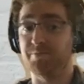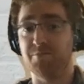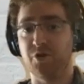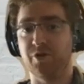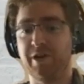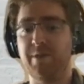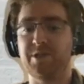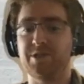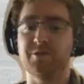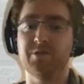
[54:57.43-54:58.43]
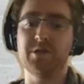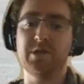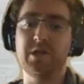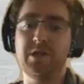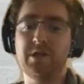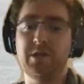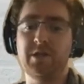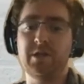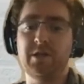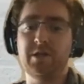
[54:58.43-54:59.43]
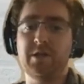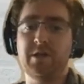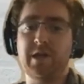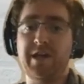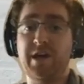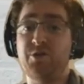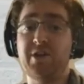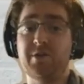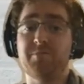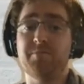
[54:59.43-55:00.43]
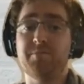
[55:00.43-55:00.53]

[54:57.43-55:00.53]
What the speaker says: more than happy to. And that was it.